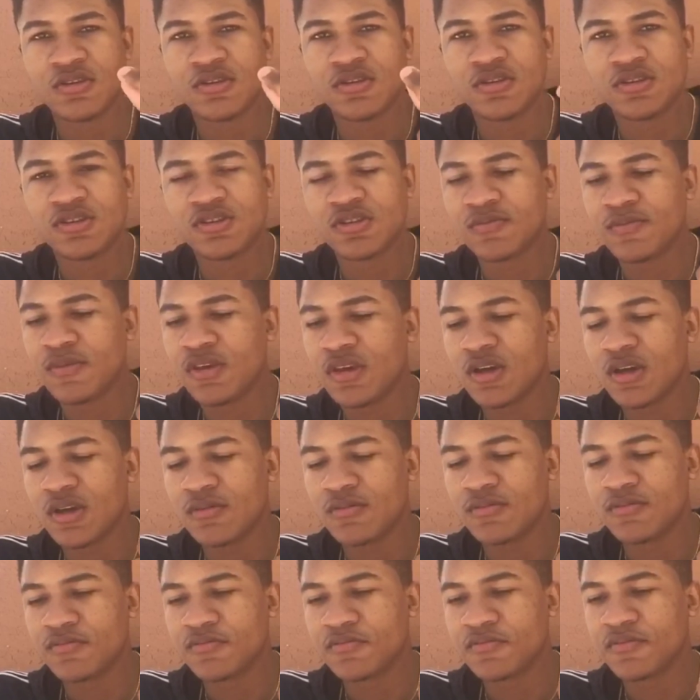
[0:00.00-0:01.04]
Should be up.
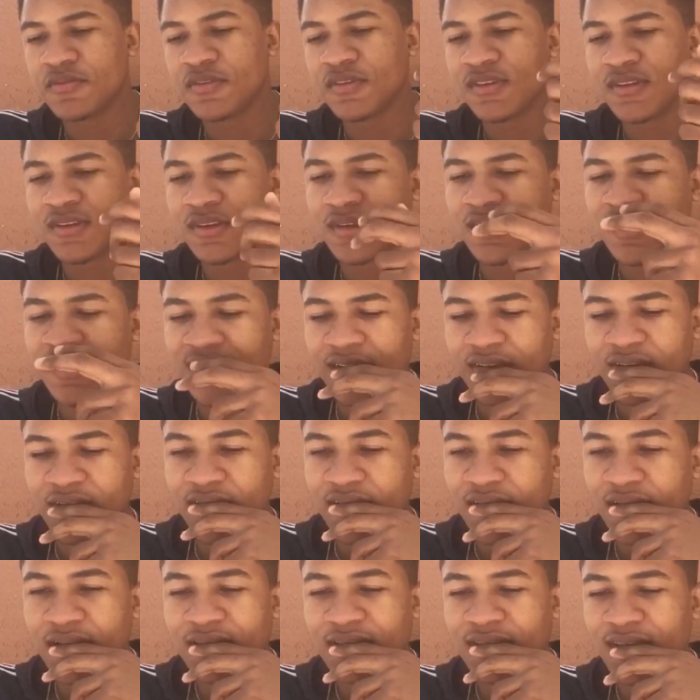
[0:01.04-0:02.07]

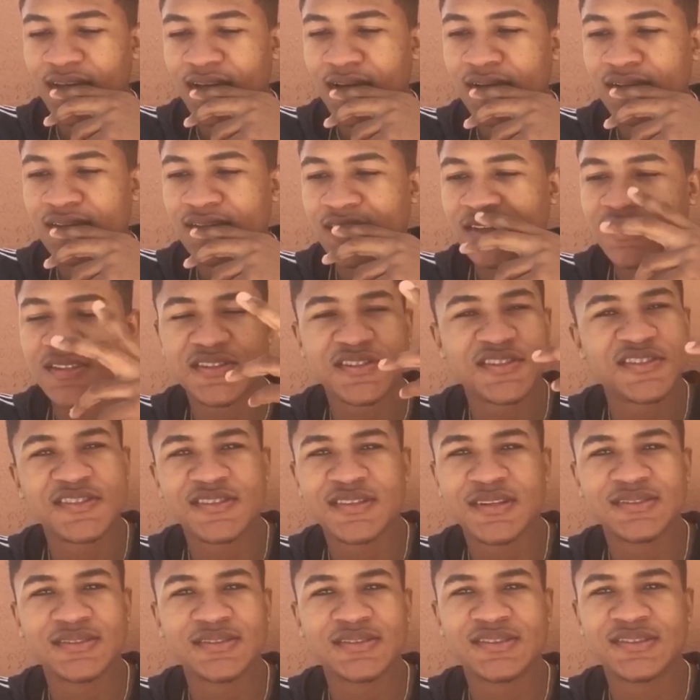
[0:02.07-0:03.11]
And let's just
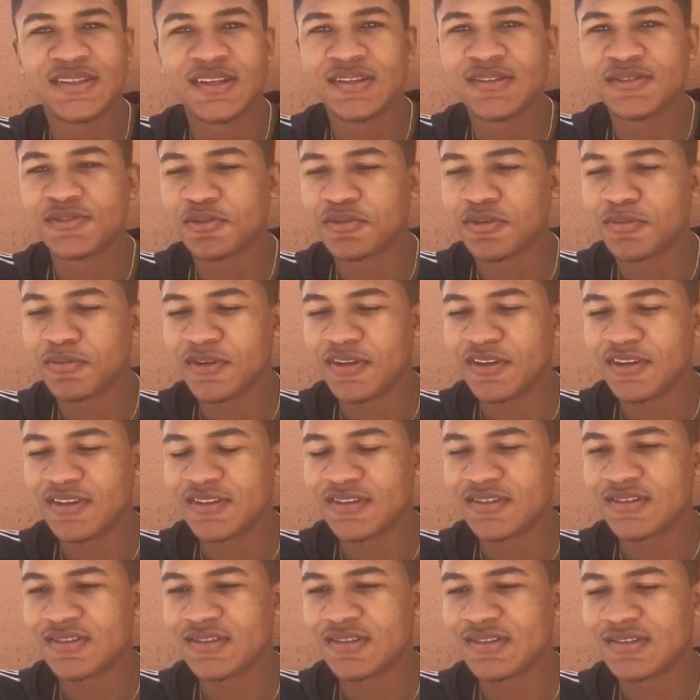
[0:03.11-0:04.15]
get into it, bro.
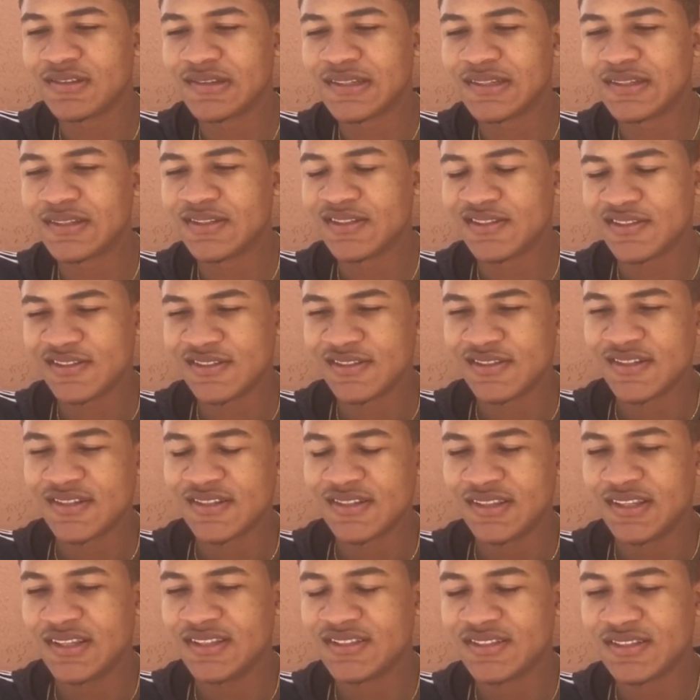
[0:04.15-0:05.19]

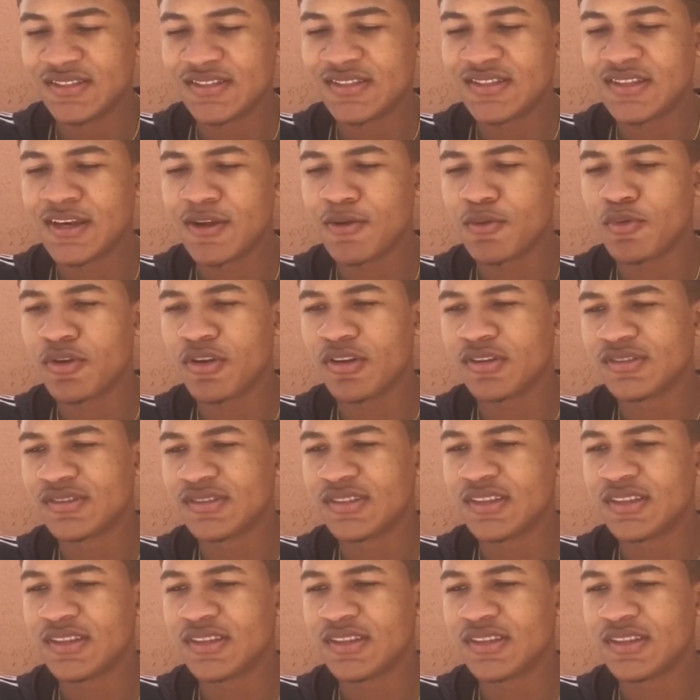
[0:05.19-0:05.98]
Let's just see how it works.